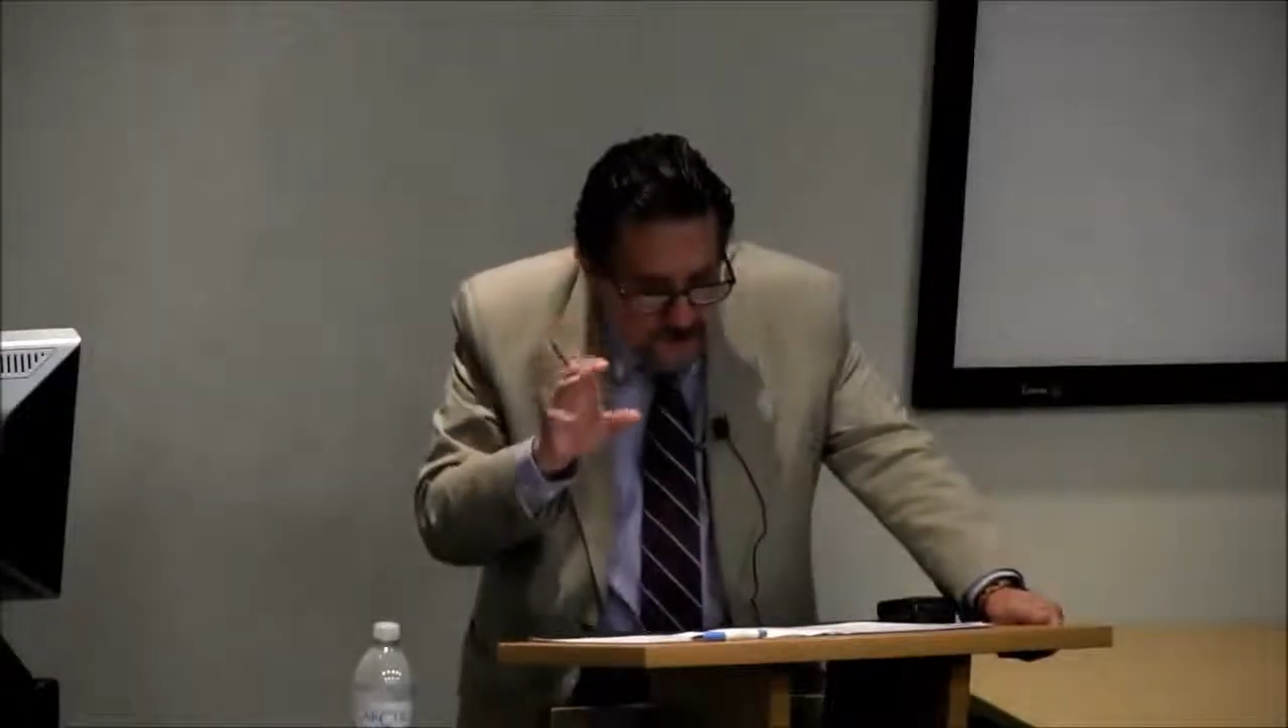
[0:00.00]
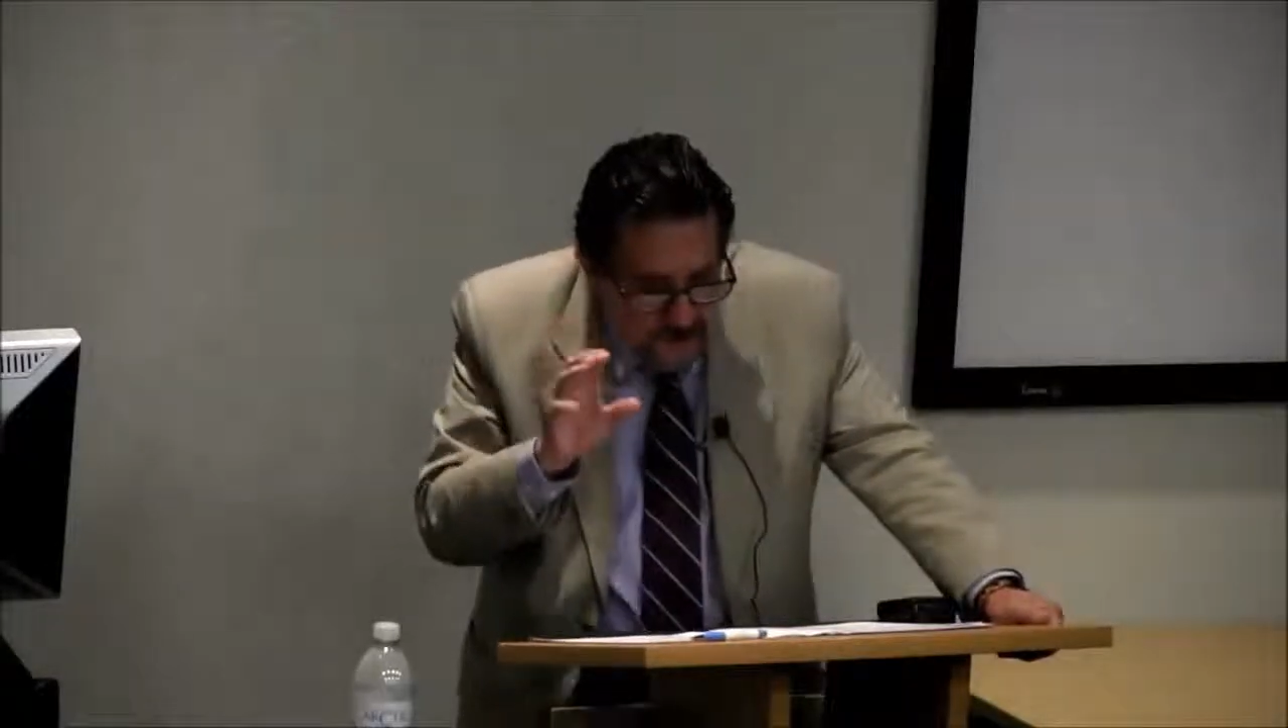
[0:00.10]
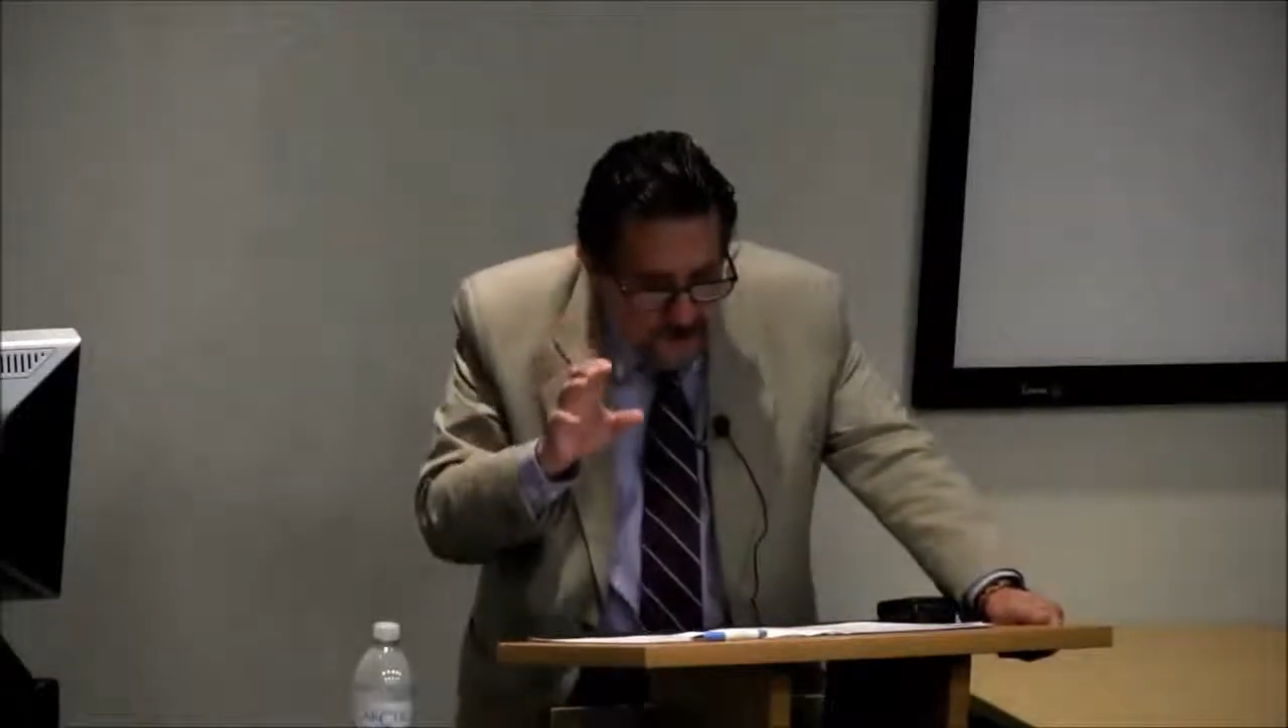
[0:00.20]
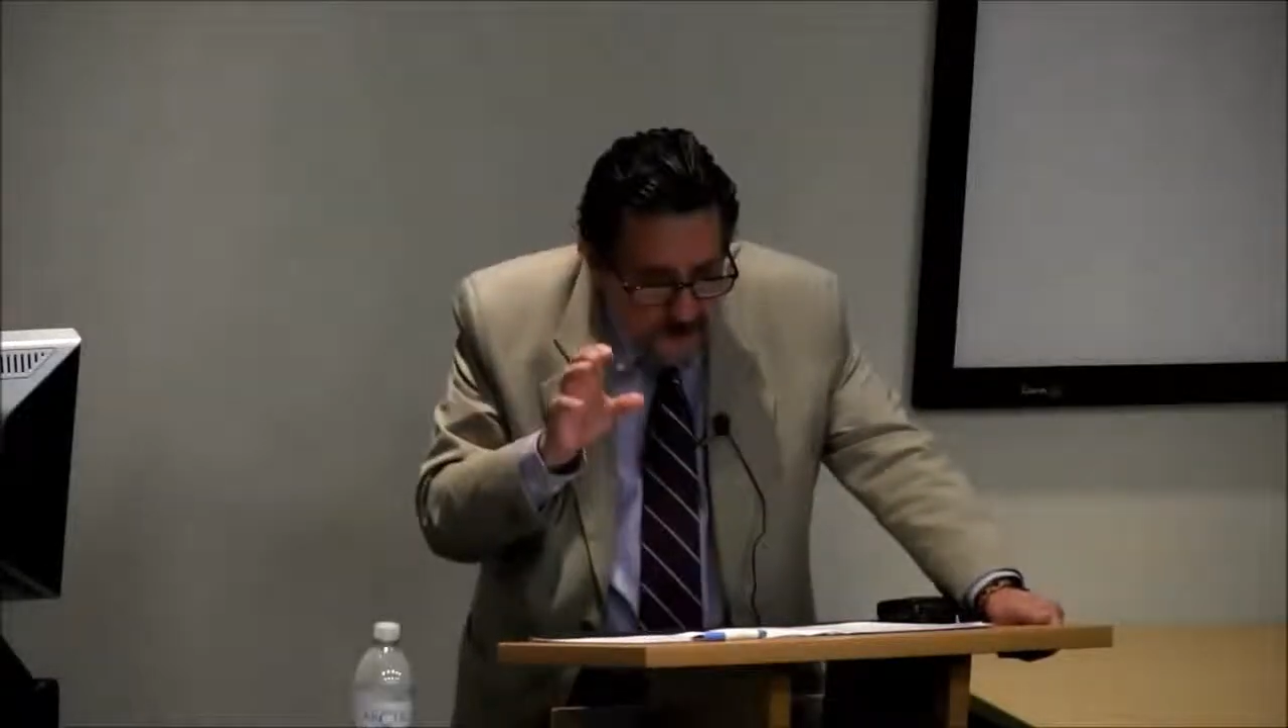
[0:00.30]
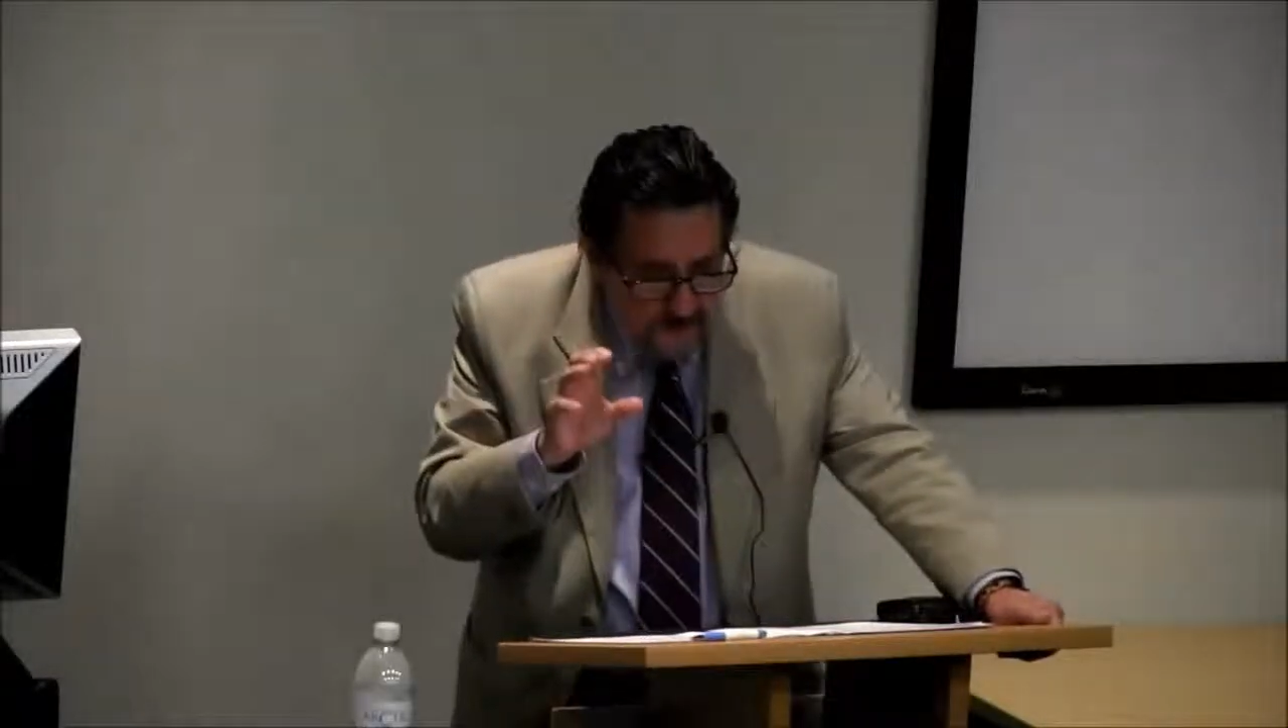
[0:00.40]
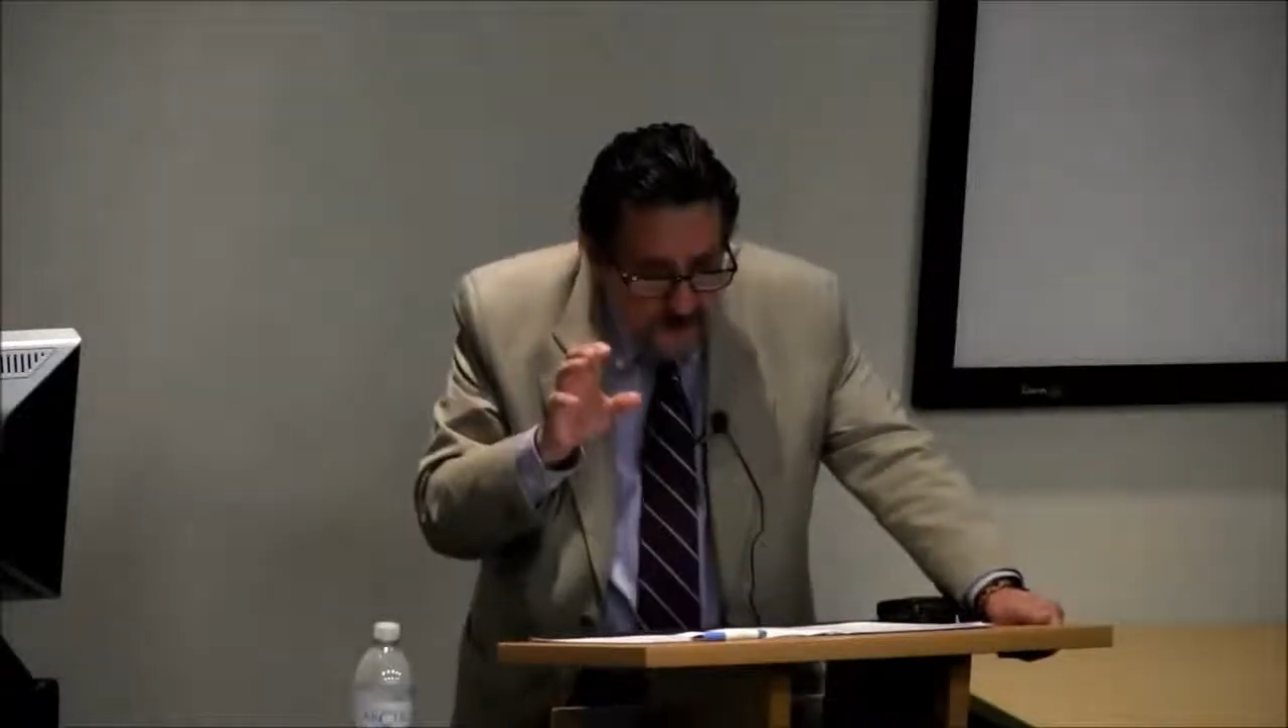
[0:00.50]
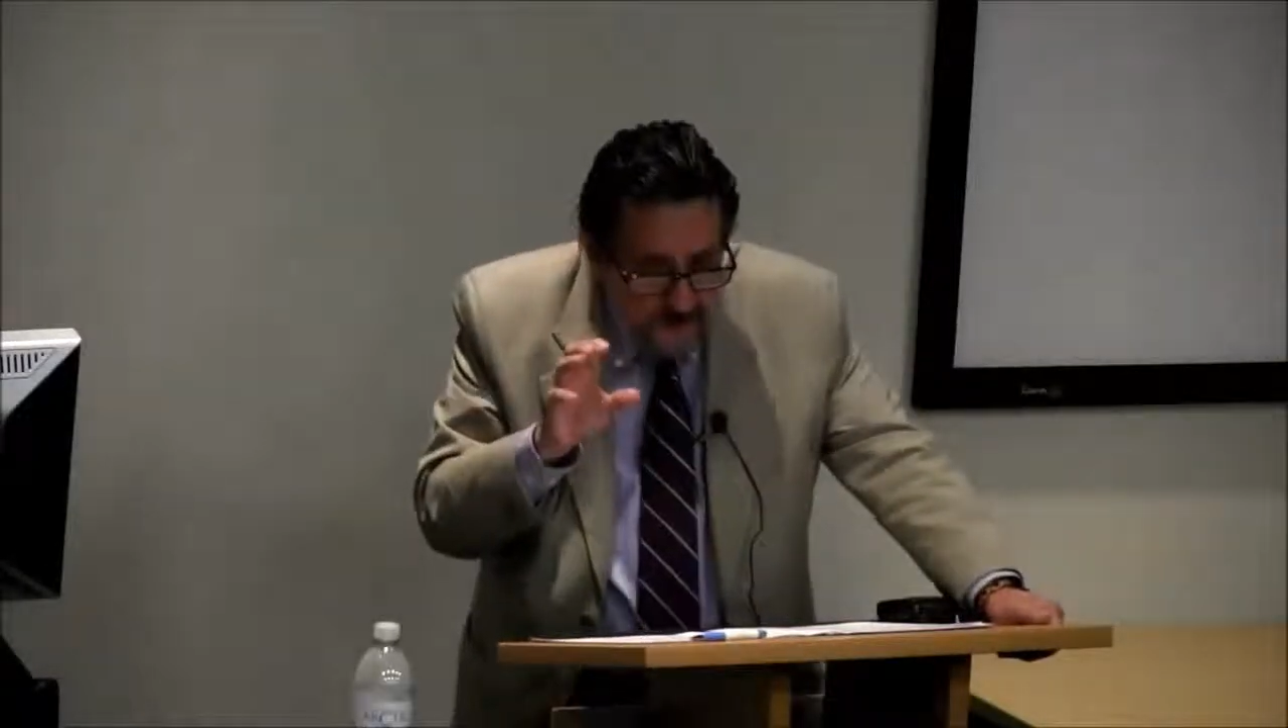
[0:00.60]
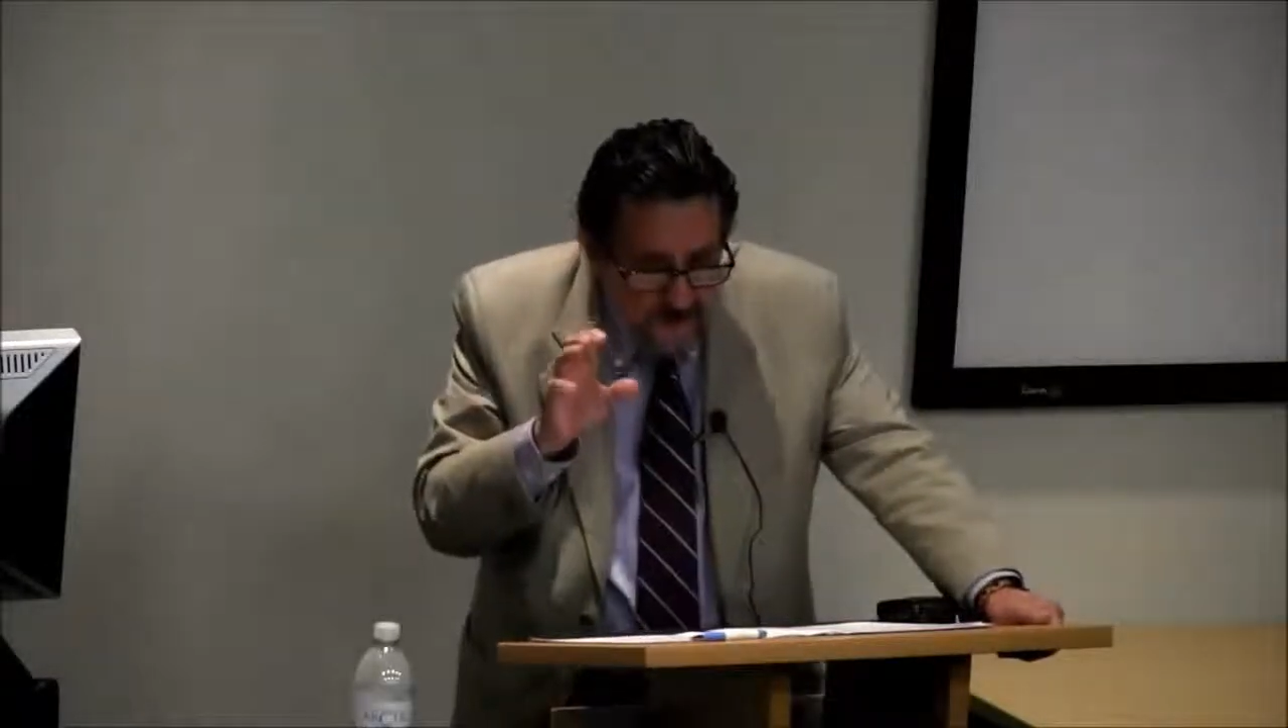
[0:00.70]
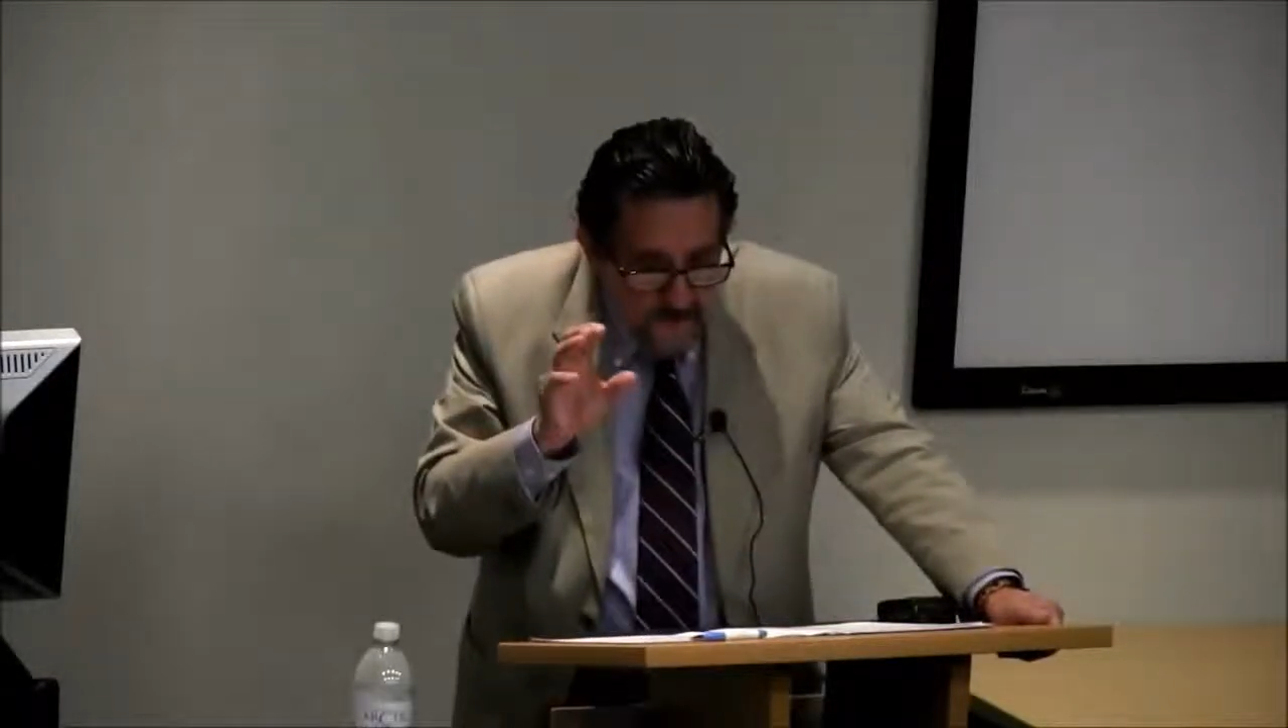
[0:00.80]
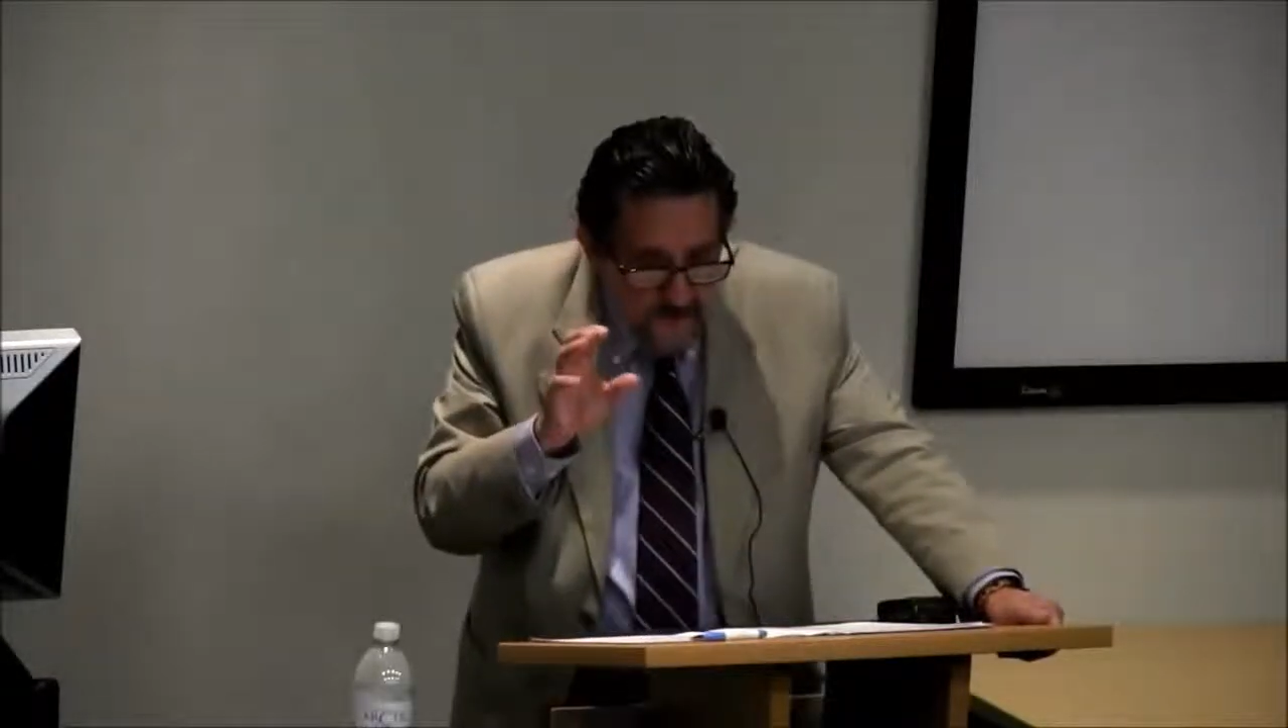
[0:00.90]

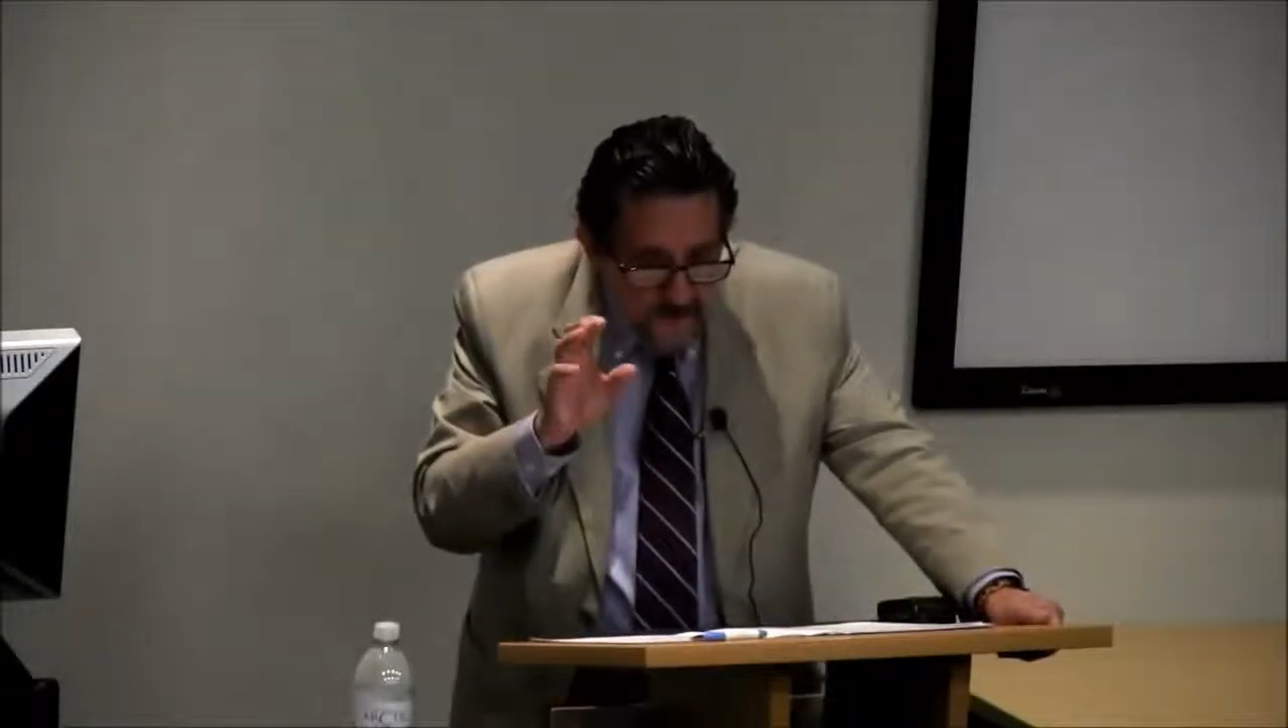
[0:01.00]
decisive